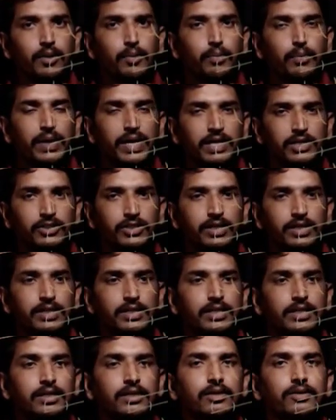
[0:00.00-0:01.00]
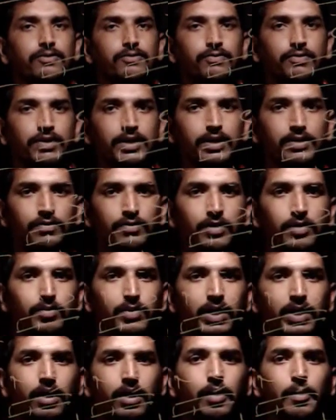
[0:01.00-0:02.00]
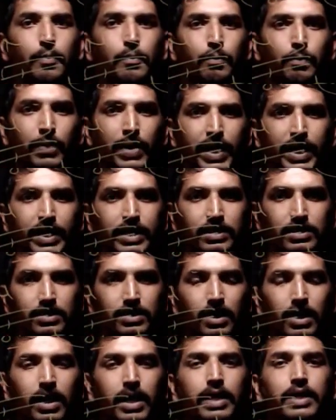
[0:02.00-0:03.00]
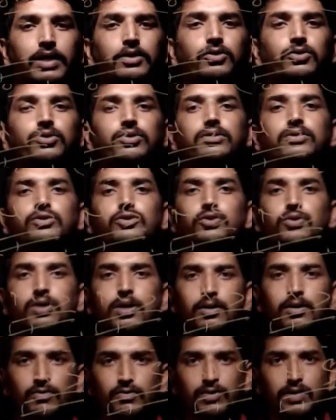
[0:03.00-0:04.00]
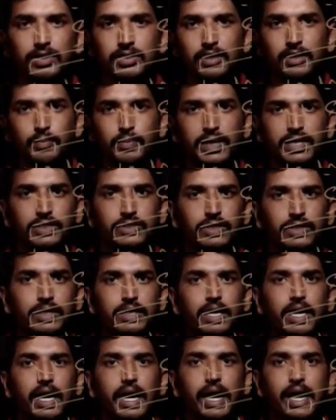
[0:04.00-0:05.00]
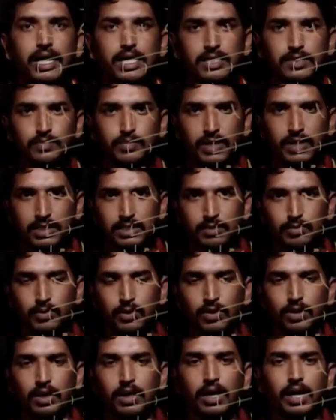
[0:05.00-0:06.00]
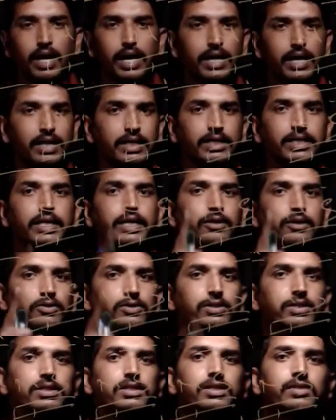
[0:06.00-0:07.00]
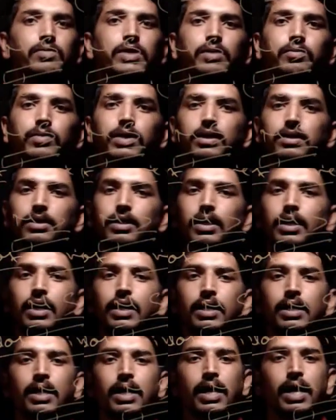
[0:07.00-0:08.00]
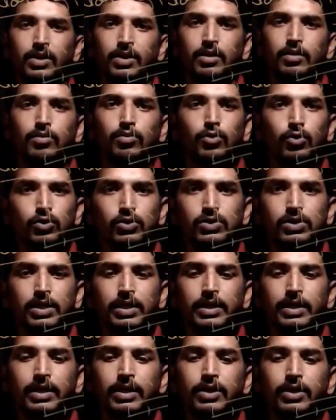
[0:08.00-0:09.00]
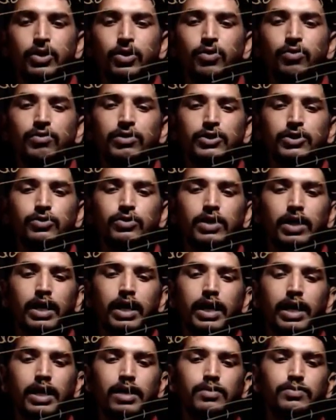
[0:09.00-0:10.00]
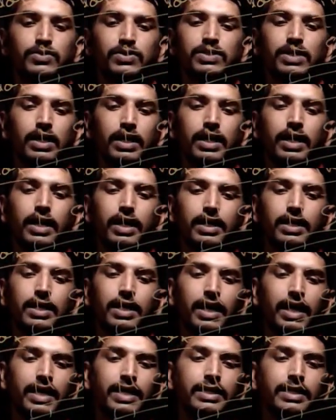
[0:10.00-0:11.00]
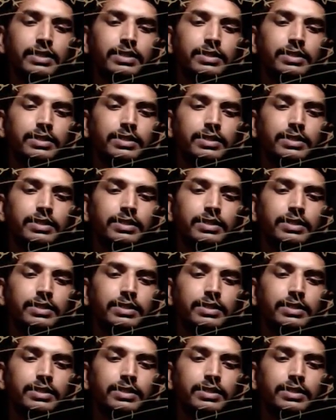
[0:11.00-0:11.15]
patient free from the pains and to comfort the patient as possible. And here just remember that mostly we should help the client